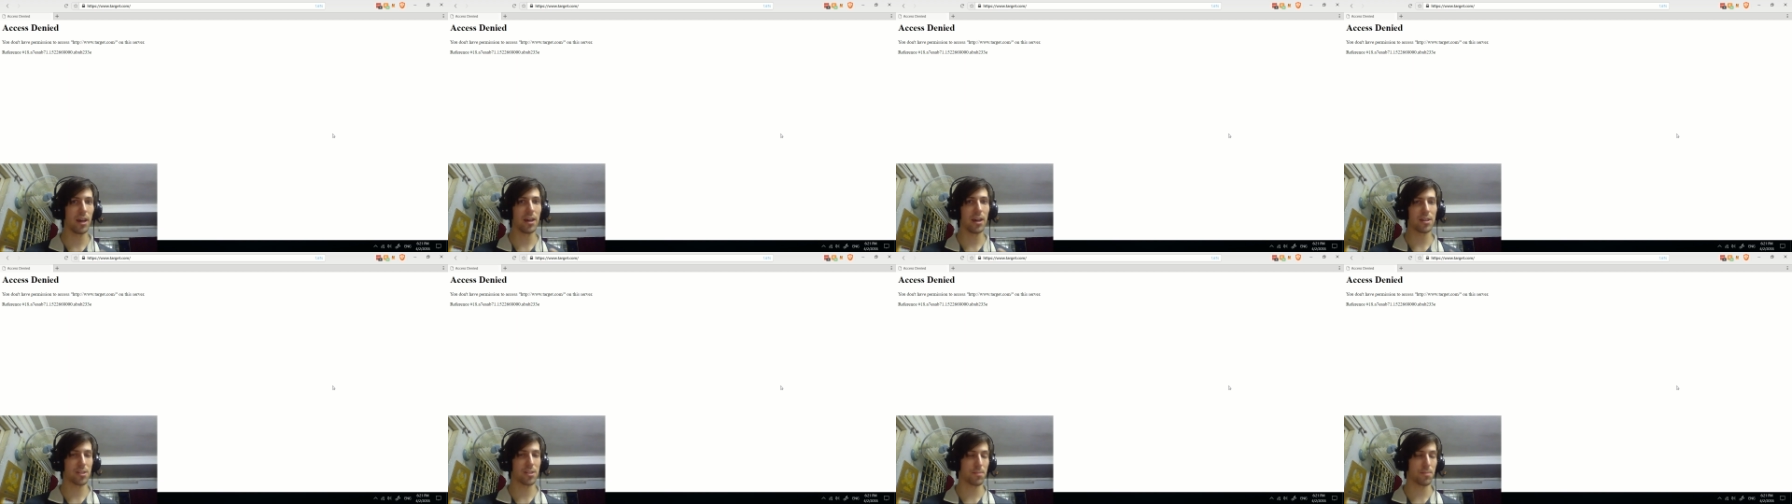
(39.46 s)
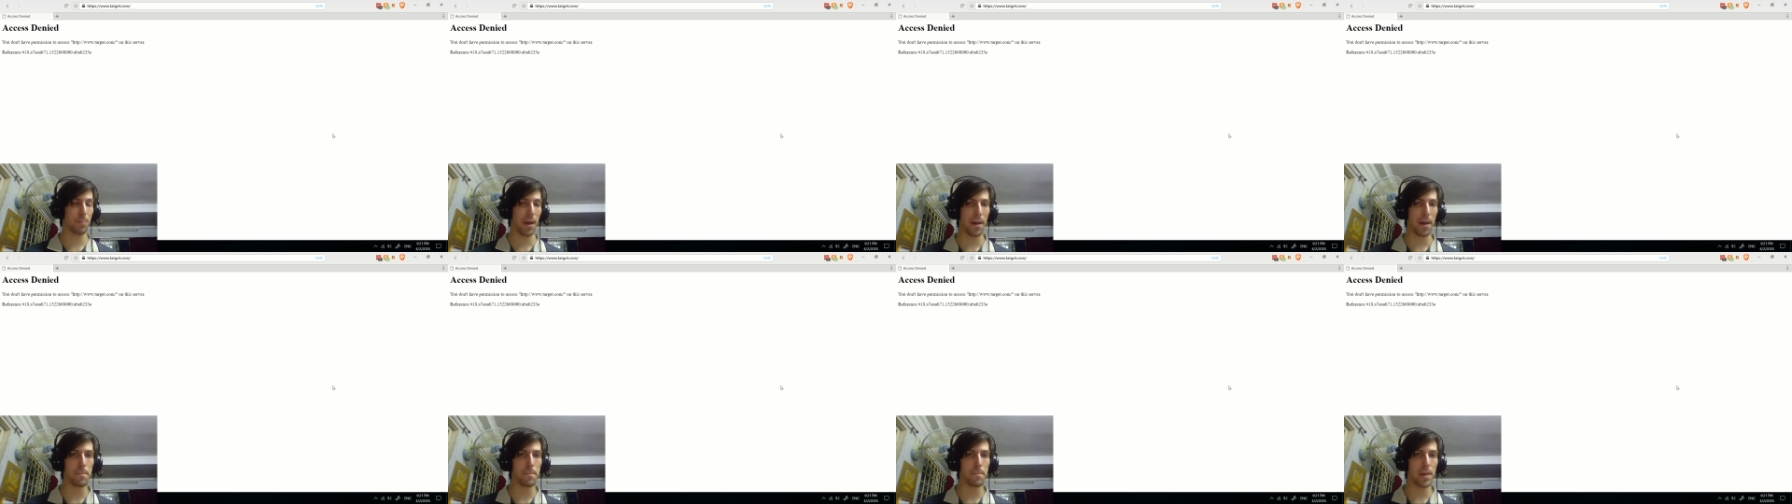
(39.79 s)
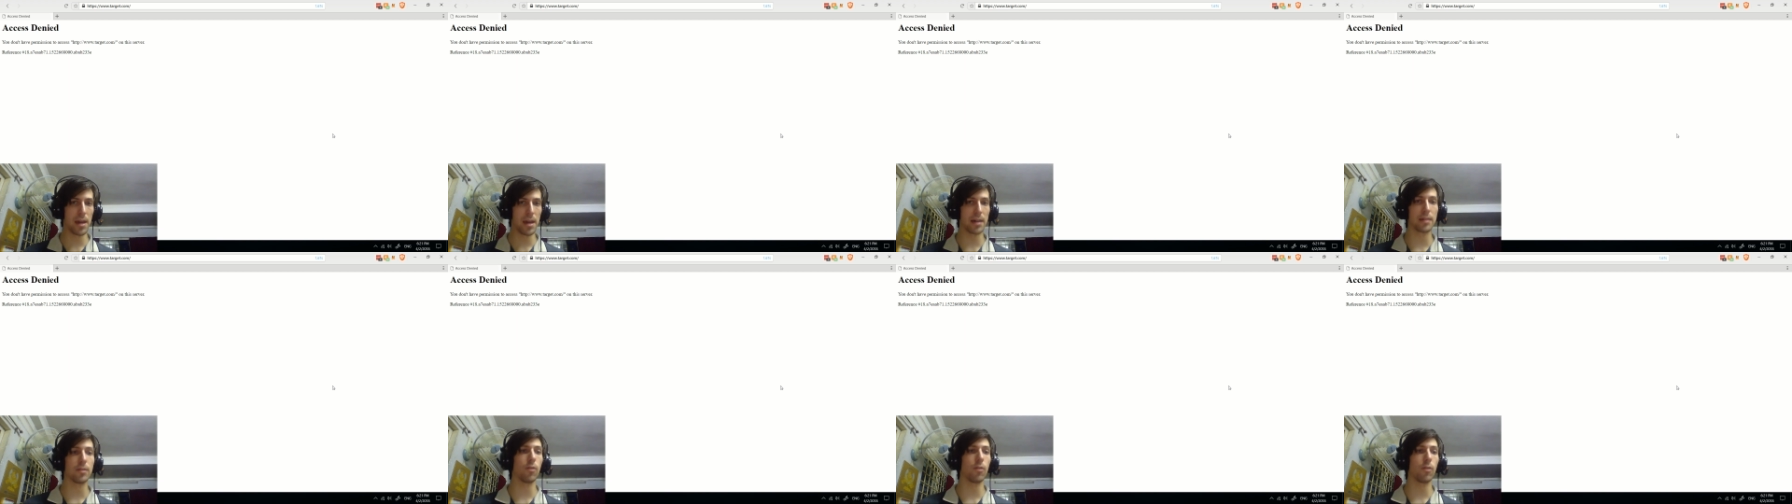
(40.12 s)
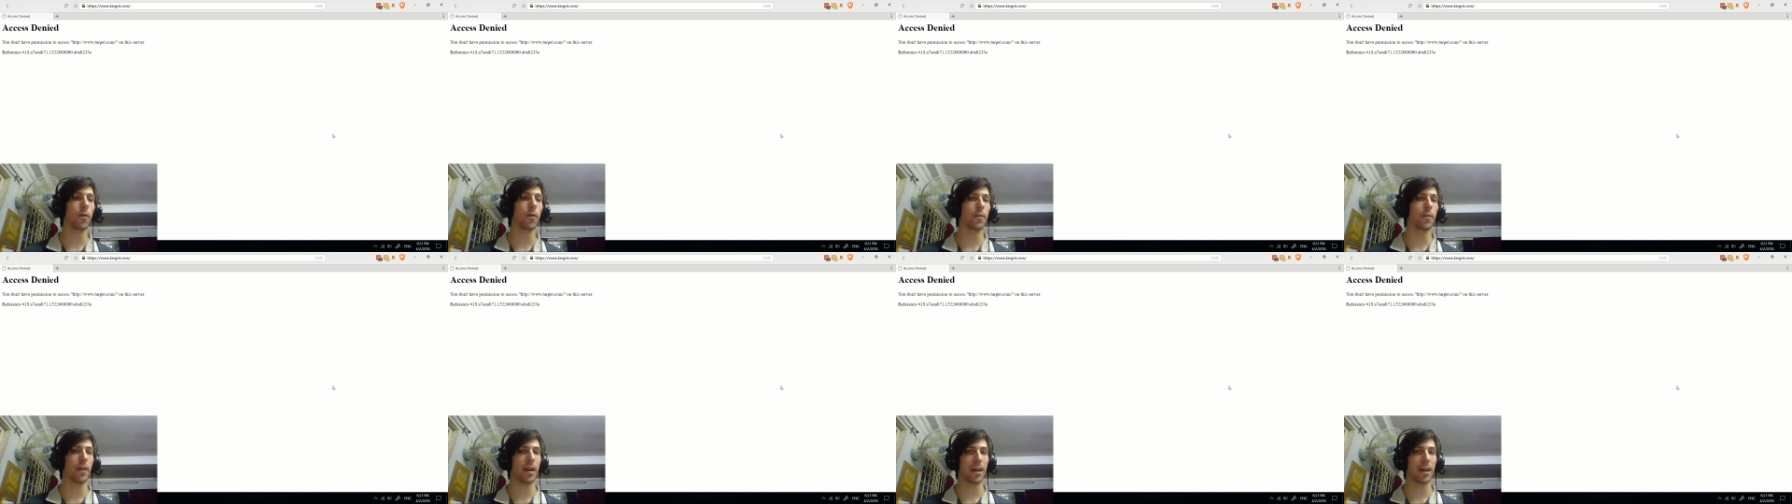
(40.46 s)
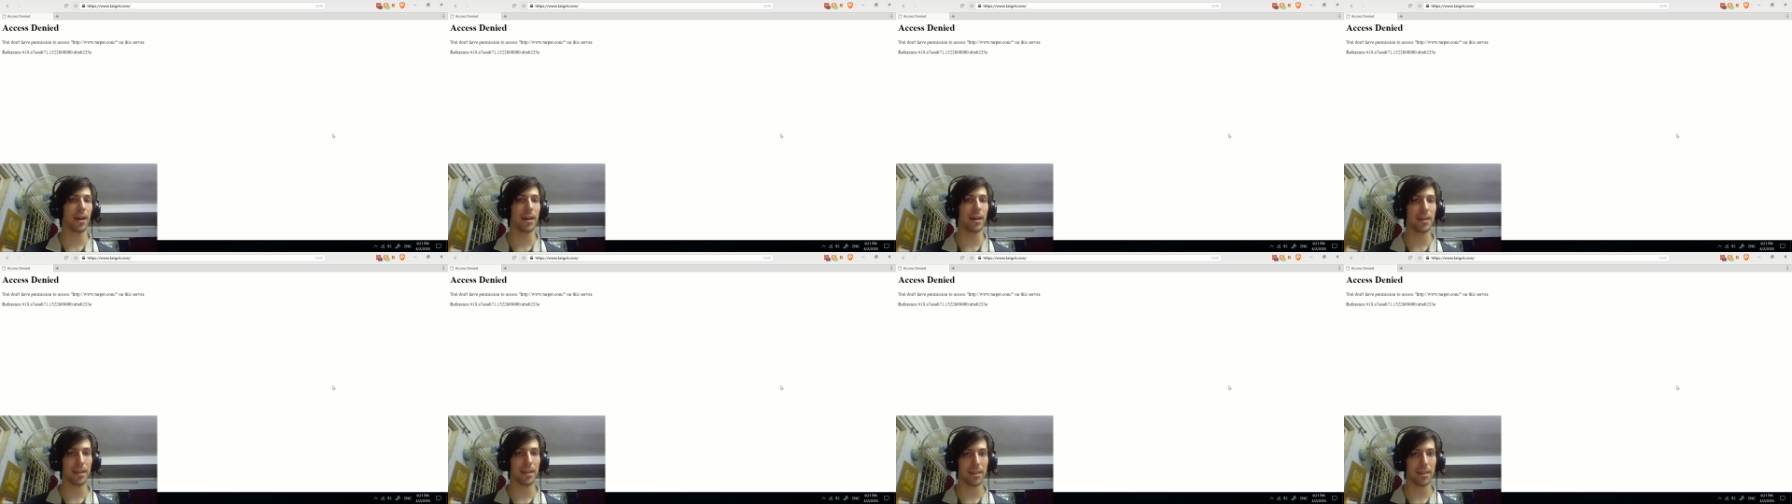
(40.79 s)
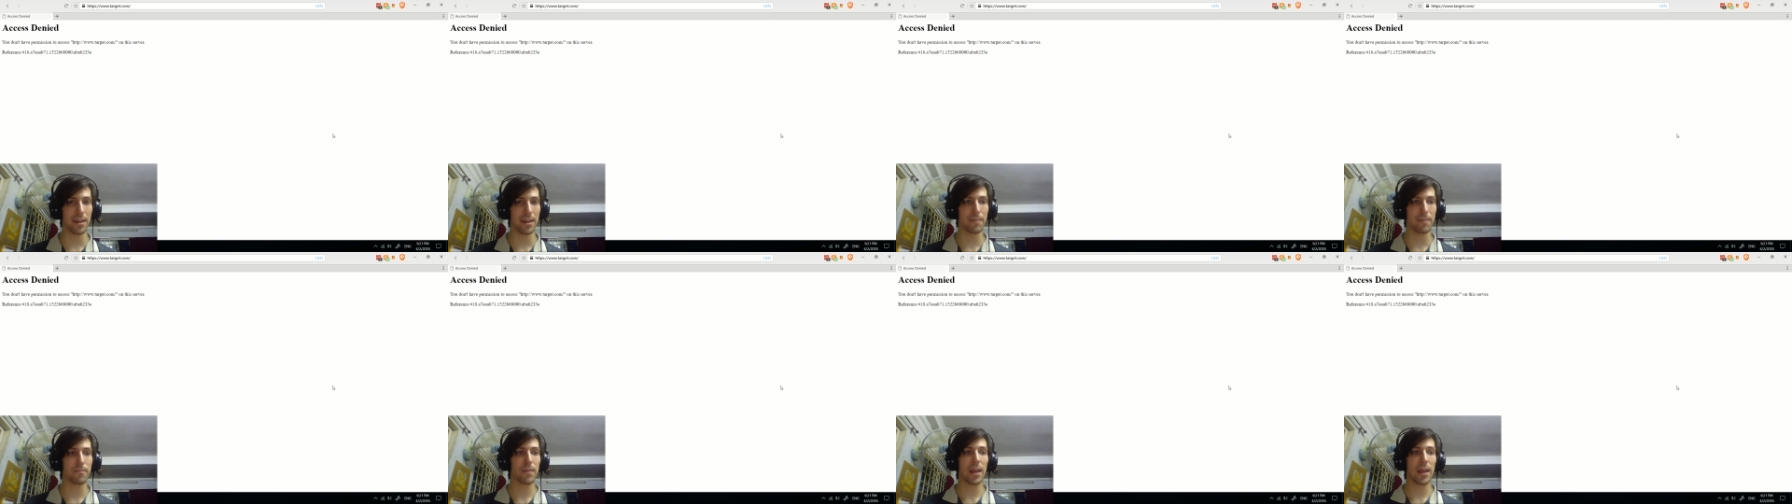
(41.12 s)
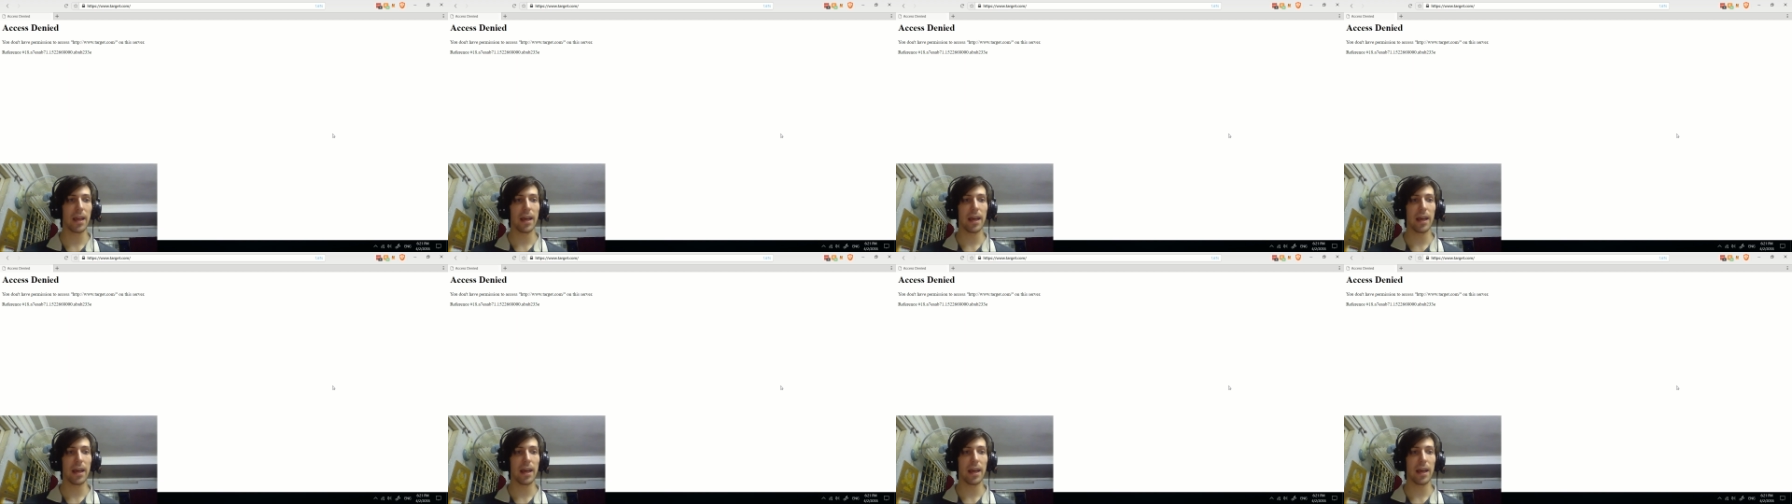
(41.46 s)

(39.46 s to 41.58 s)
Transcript: spam mail or that kind of thing,